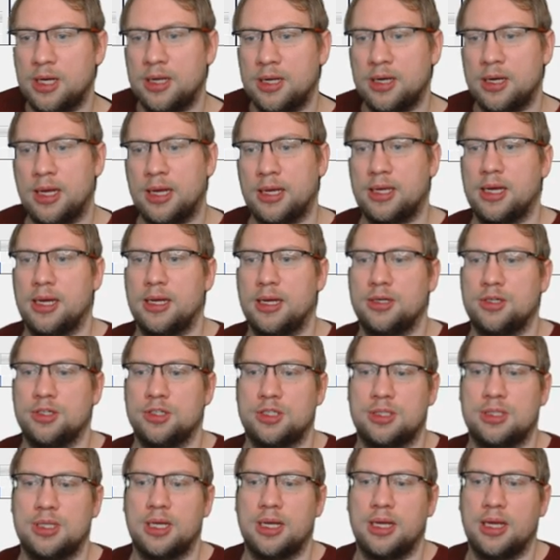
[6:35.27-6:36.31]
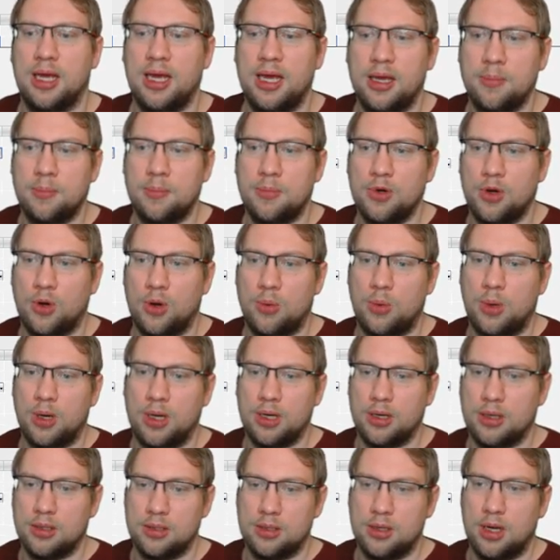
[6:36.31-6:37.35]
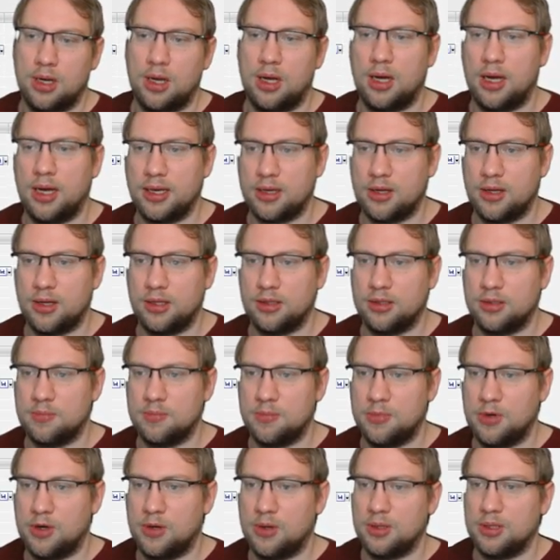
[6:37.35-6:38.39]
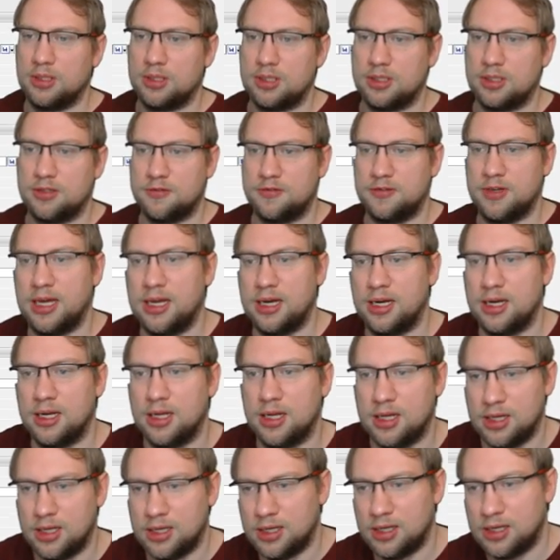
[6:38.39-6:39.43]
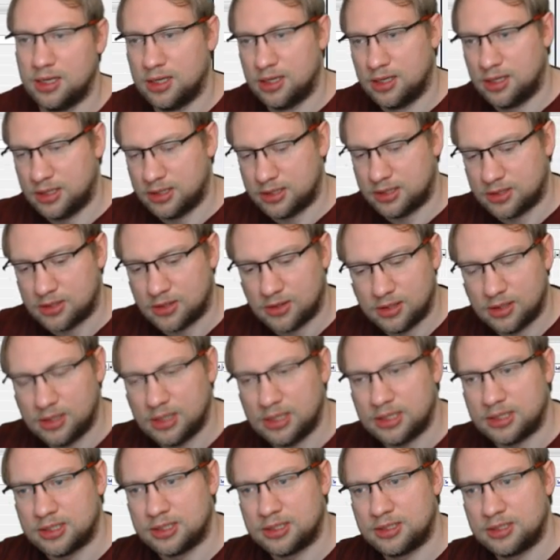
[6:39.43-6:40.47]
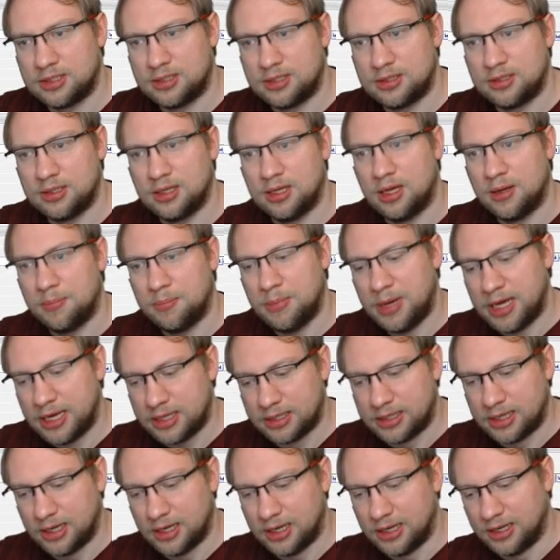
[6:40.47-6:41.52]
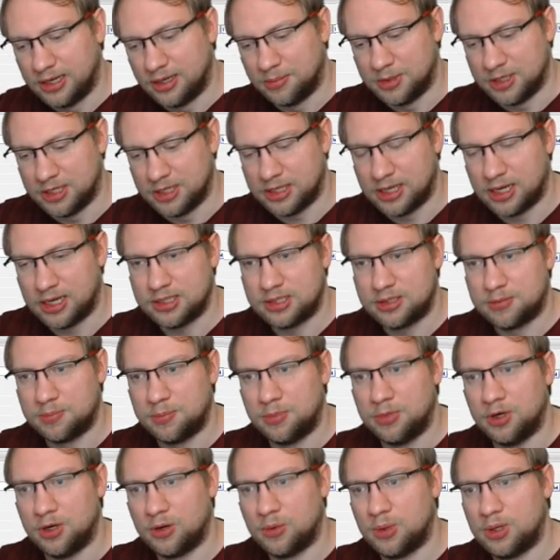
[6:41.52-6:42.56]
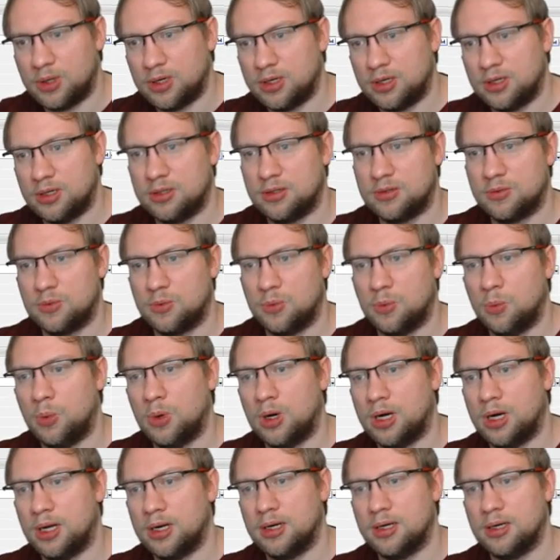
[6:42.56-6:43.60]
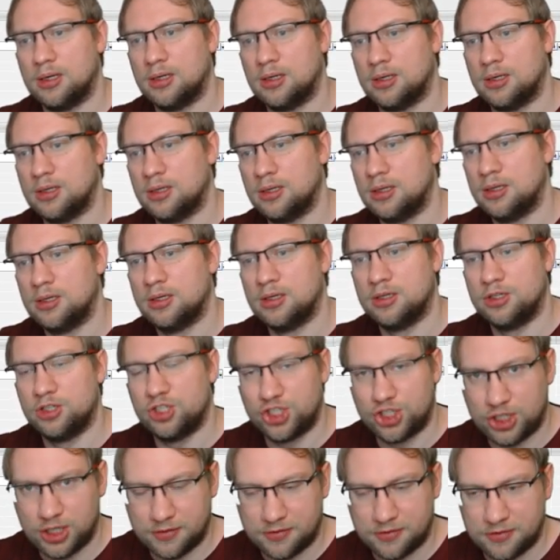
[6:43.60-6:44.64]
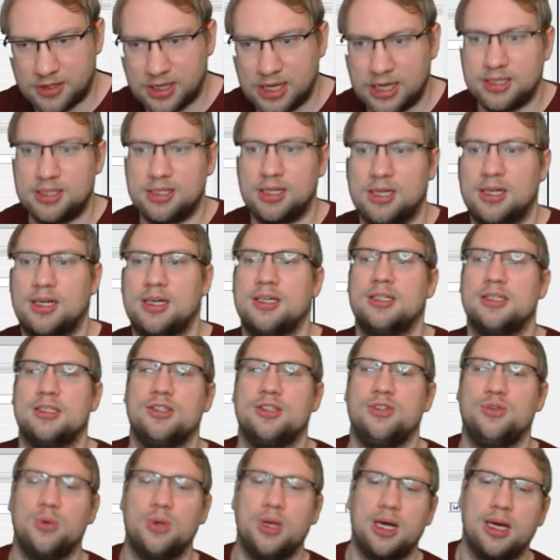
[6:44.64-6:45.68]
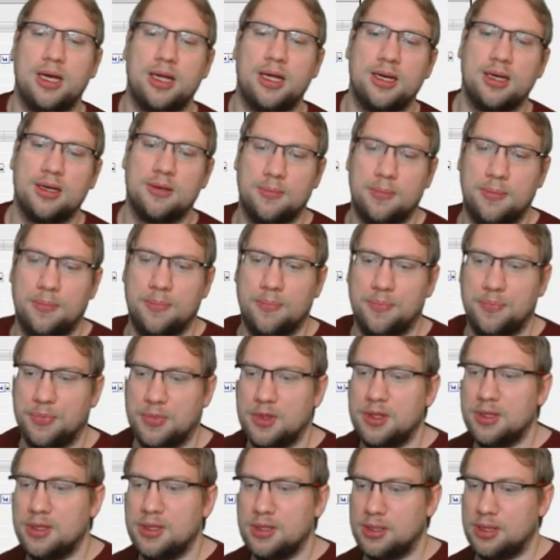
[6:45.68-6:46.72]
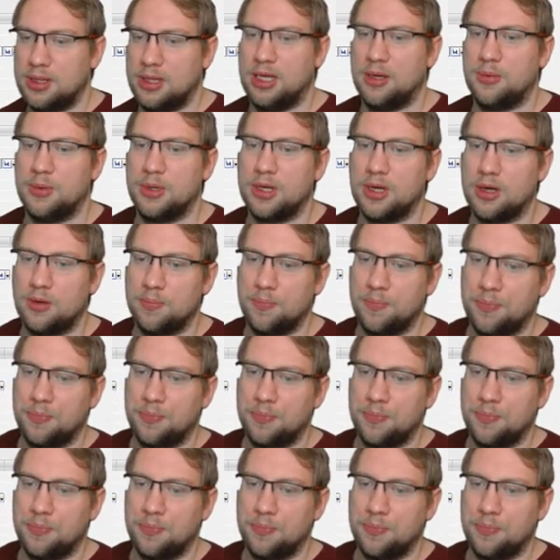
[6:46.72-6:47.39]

and I can just say, hey, blow one. I called it blow, this is fan. Let's make it a little bit nice, blower one. Shift enter is new line. There we go.